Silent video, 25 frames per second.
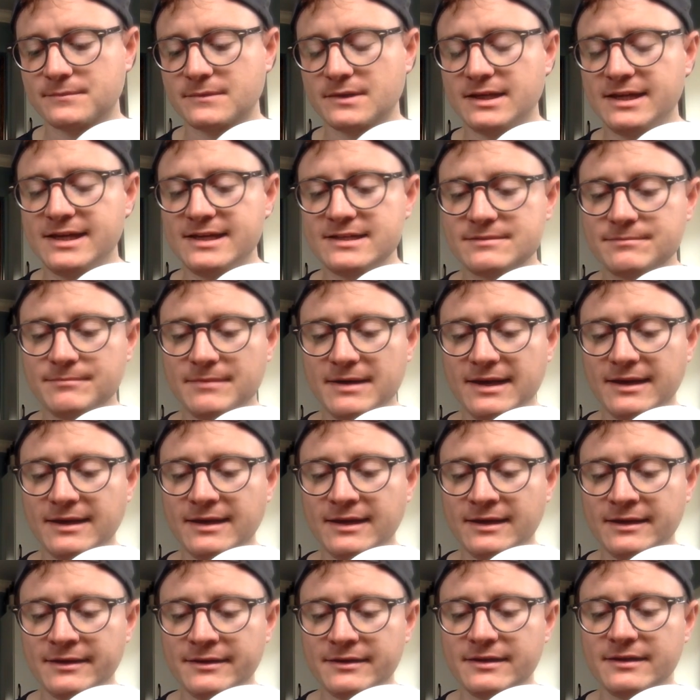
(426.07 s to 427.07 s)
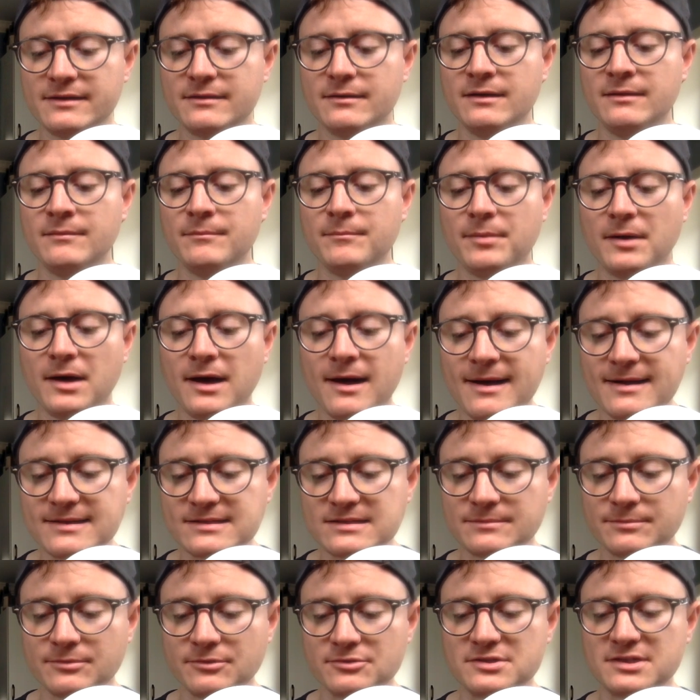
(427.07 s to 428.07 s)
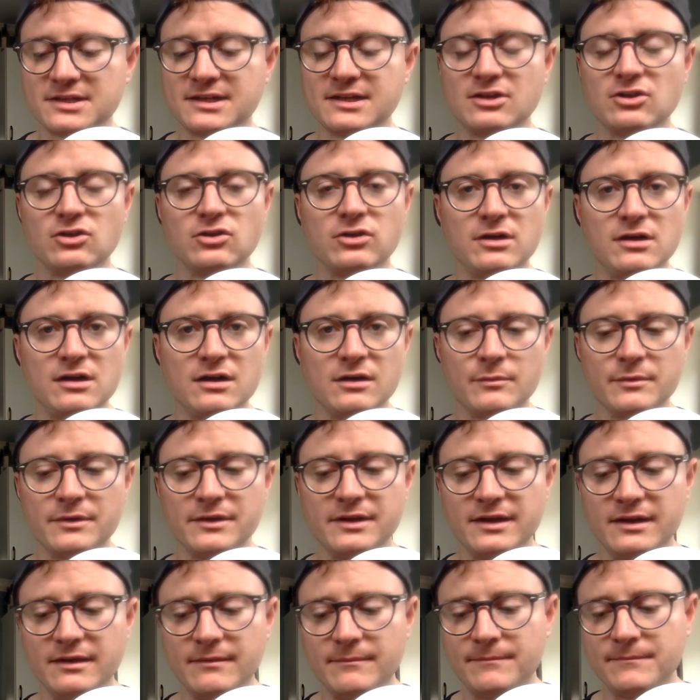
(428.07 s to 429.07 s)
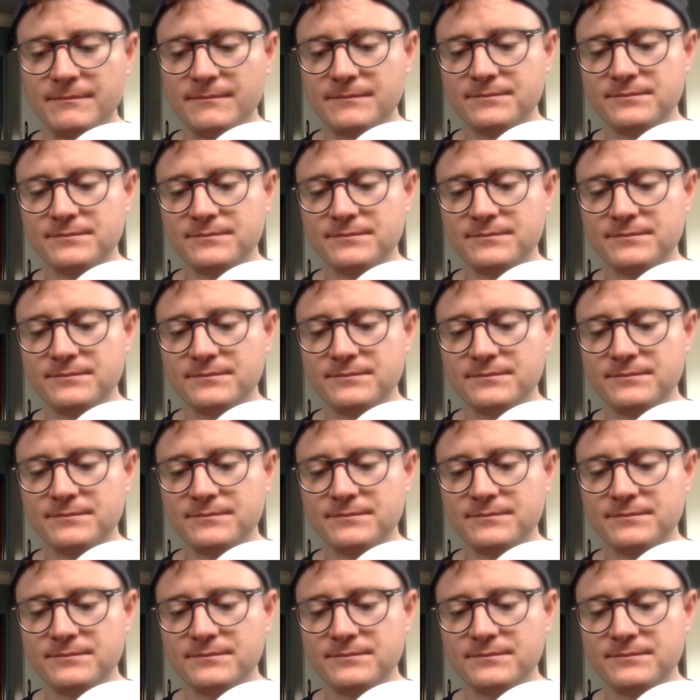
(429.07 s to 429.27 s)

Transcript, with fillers: He's making it impossible to get along with him.